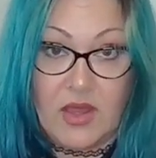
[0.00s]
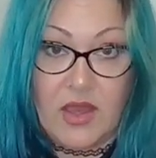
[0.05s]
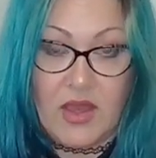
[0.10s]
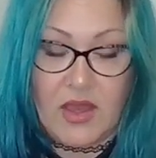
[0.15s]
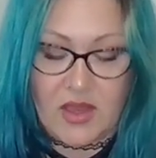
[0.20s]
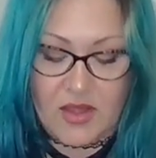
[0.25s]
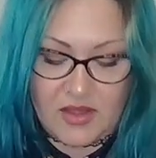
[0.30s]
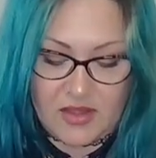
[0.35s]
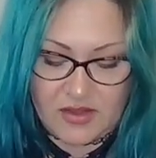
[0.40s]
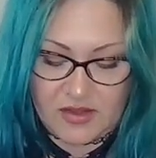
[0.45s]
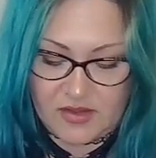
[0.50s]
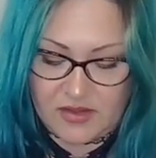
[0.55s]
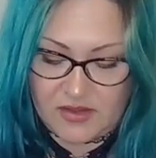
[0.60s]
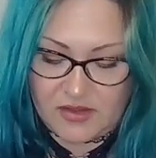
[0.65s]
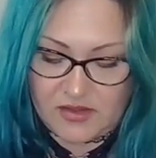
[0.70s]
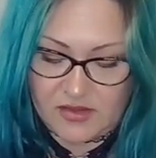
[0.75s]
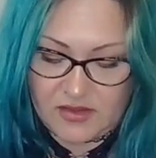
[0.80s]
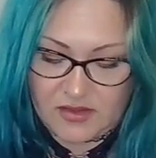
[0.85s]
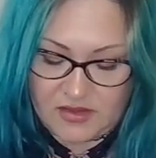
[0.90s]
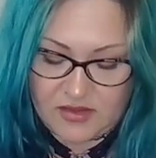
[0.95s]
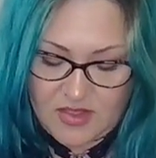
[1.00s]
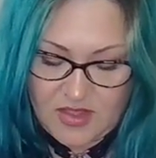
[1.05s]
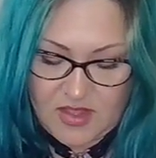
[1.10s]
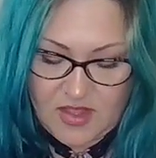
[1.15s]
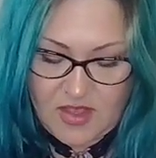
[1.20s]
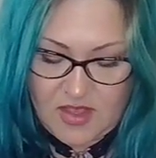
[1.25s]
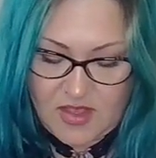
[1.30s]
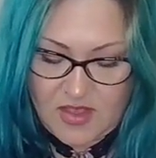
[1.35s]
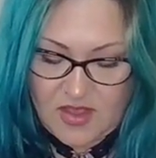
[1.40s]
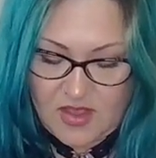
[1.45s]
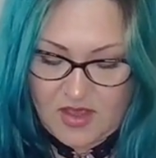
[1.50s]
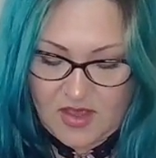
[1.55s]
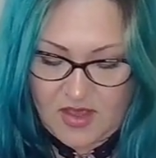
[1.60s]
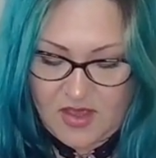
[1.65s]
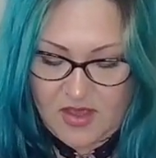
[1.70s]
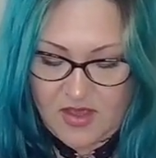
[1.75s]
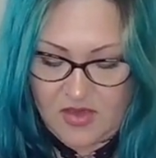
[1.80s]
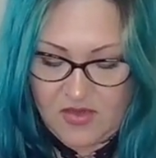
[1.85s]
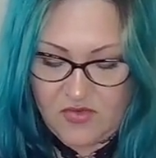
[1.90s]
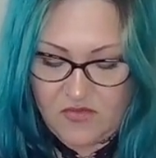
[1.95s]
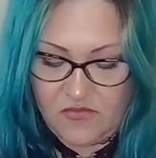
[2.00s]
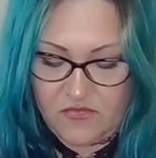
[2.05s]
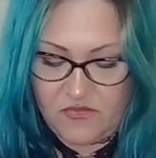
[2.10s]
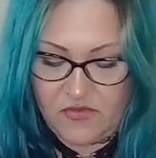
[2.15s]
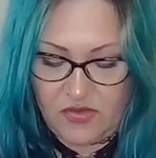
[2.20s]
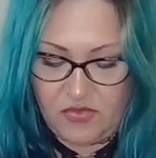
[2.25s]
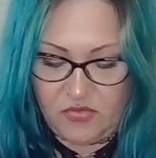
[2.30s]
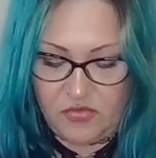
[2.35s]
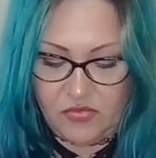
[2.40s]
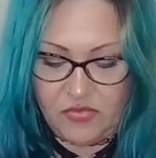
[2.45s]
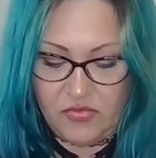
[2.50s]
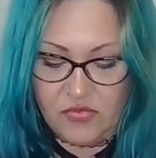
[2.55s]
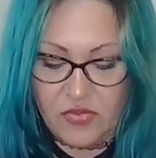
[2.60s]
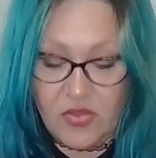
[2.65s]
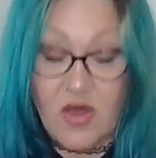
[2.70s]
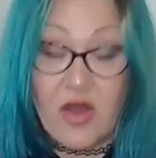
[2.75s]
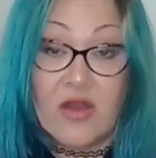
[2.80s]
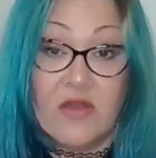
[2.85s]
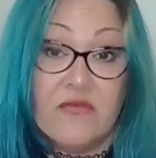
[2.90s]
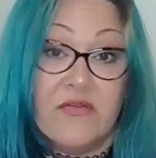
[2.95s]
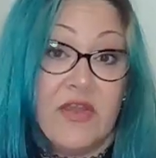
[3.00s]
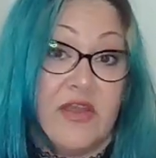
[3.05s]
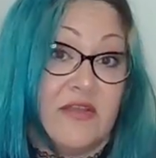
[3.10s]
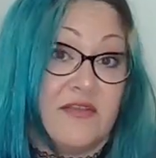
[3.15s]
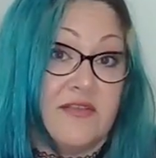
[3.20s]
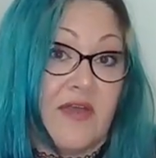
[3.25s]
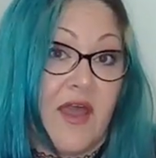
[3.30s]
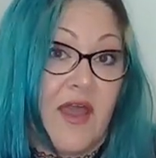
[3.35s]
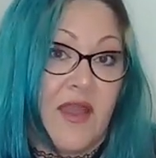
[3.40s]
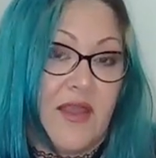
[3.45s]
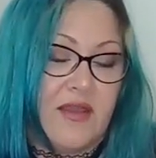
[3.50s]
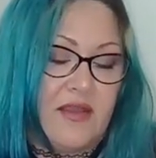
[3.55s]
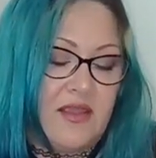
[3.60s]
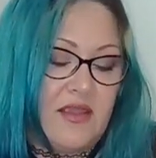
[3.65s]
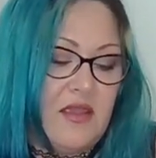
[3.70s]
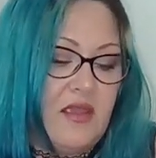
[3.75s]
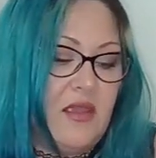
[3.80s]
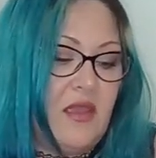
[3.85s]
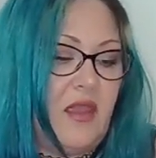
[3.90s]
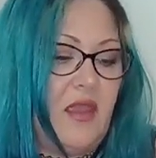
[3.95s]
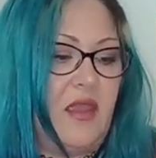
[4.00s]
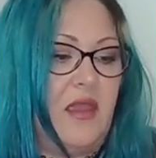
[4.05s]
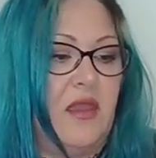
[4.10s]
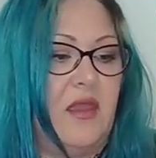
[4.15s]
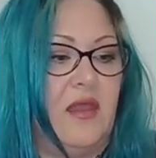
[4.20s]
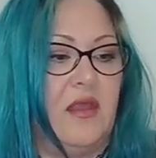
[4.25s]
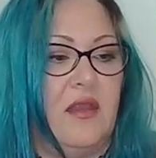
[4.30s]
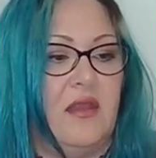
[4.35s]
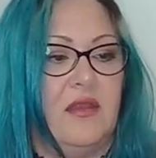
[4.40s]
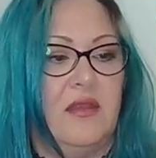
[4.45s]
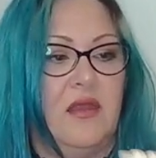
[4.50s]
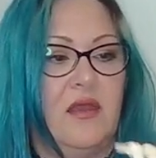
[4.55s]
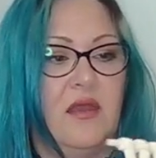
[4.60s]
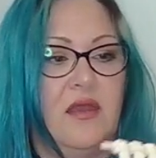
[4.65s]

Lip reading: I have a lot of anxiety and